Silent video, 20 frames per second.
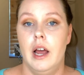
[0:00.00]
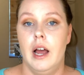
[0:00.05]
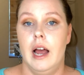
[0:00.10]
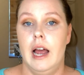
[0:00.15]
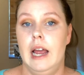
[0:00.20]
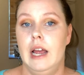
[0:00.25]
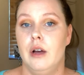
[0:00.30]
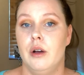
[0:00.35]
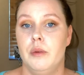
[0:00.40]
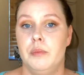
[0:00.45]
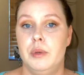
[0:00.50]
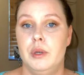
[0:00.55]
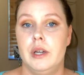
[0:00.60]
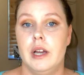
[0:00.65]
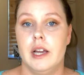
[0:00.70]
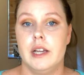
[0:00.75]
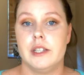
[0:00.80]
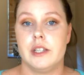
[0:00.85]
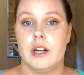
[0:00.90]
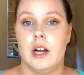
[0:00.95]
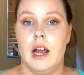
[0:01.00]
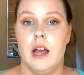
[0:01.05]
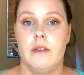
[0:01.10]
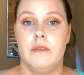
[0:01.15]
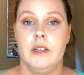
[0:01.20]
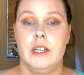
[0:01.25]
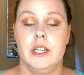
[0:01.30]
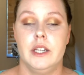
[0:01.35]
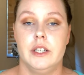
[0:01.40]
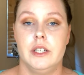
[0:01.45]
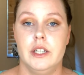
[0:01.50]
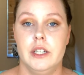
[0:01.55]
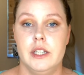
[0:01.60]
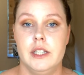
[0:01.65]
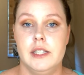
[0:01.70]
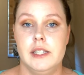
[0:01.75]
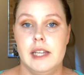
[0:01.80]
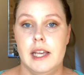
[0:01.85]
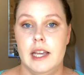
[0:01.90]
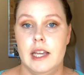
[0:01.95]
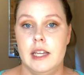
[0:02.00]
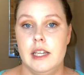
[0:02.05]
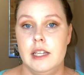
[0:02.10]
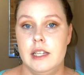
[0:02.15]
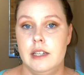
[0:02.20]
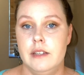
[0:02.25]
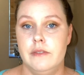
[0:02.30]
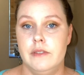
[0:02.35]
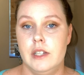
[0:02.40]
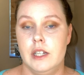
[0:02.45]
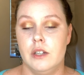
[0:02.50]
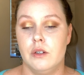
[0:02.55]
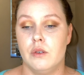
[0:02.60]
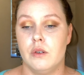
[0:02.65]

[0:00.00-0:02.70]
I hope you guys are having a good day, evening,